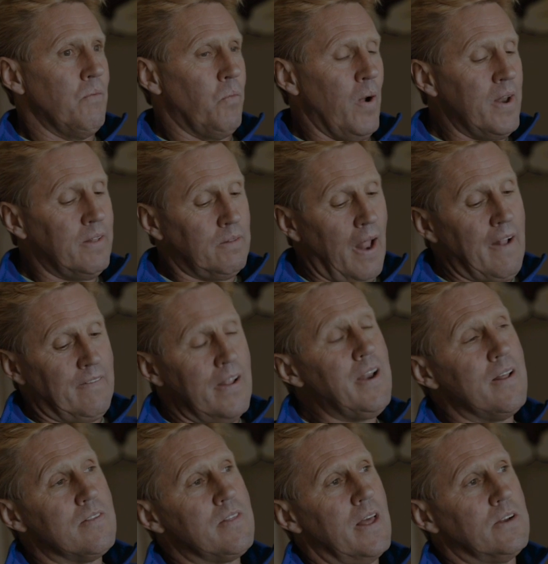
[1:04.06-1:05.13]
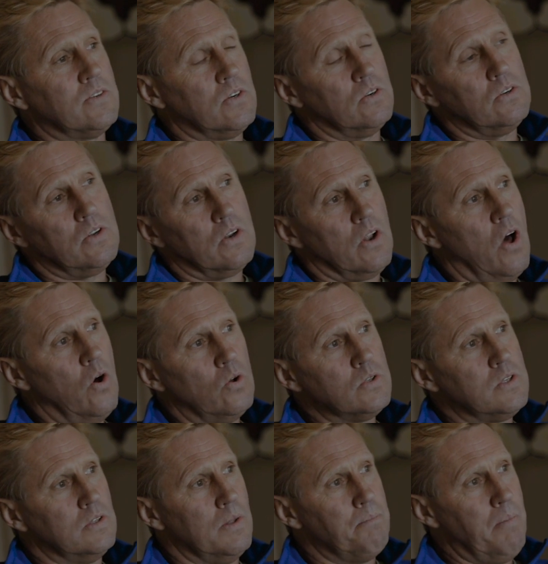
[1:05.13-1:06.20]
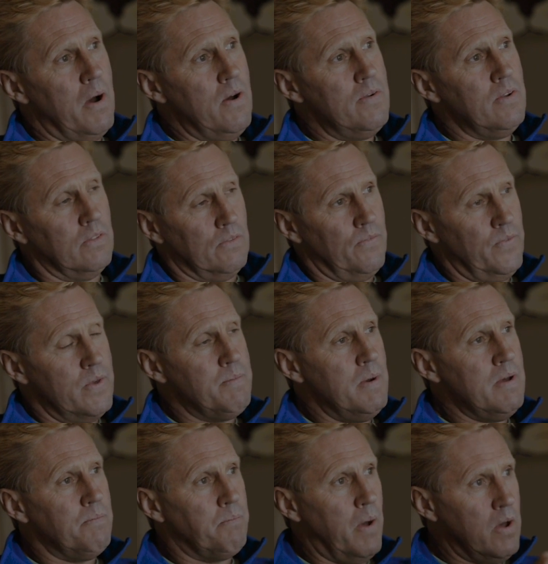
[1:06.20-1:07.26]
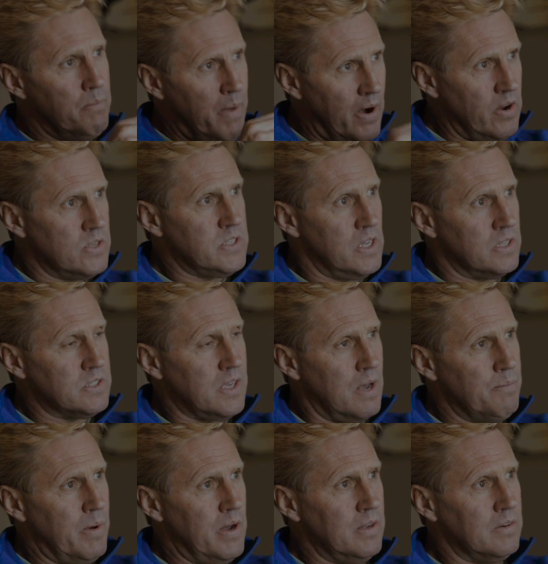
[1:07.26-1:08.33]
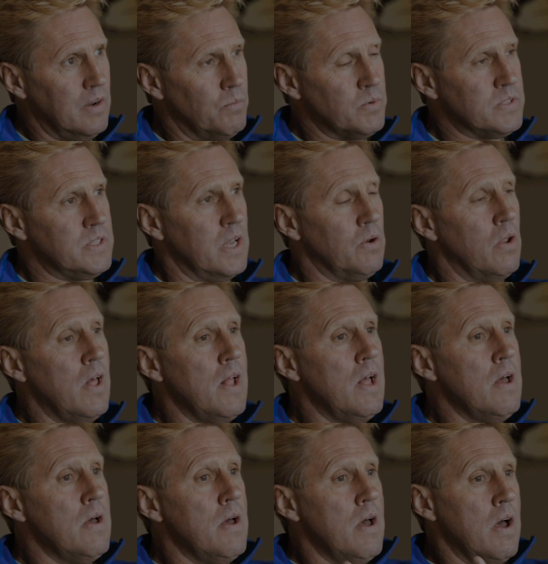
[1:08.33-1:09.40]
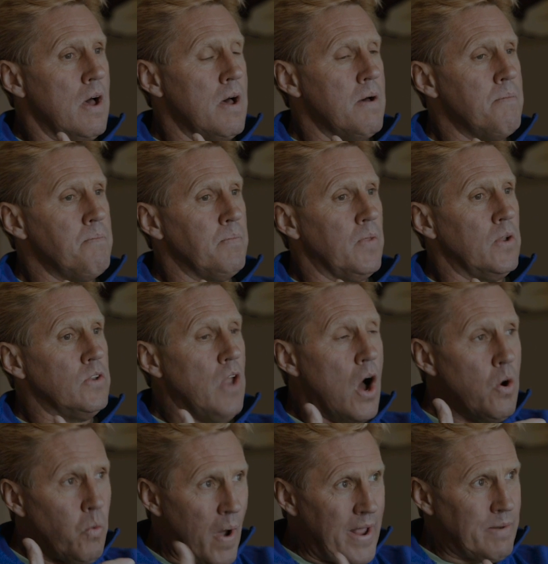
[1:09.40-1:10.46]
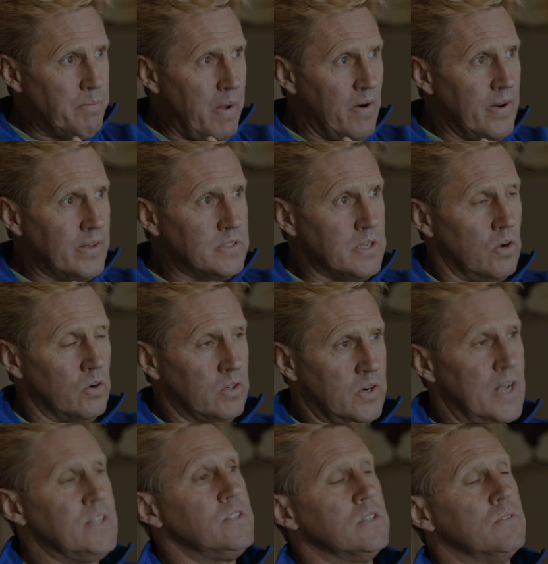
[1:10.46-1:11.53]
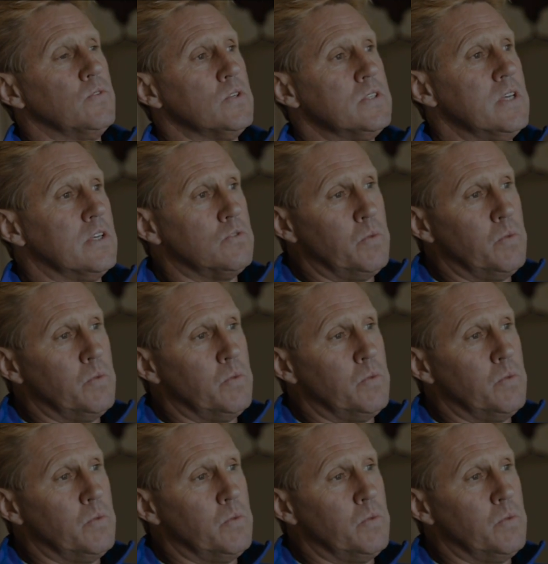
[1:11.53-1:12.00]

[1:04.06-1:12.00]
what they did is they drilled little holes in the bone, in the femur, bone marrow cells come out. I was then no weight bearing, so on crutches for 6